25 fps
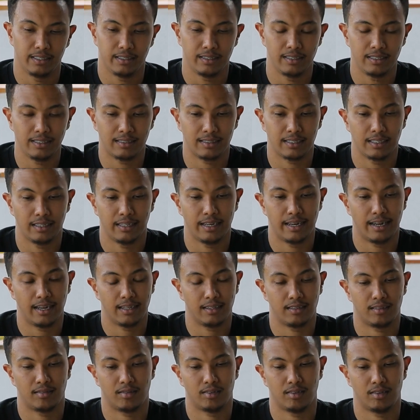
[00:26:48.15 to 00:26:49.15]
this and
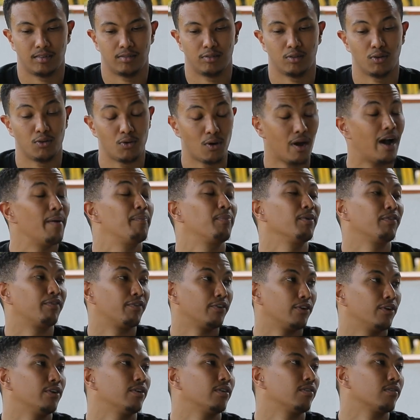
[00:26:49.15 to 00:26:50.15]
that. So I
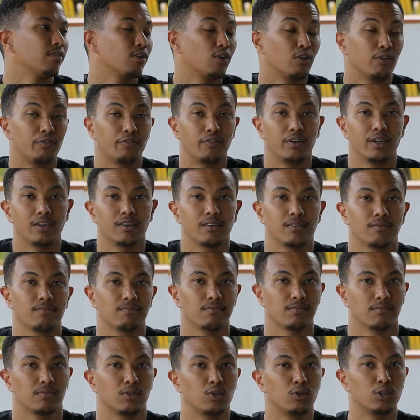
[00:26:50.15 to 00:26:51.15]
prefer girlfriend.
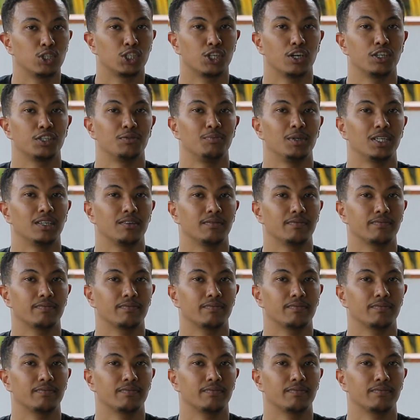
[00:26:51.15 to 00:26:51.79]
Don't judge me.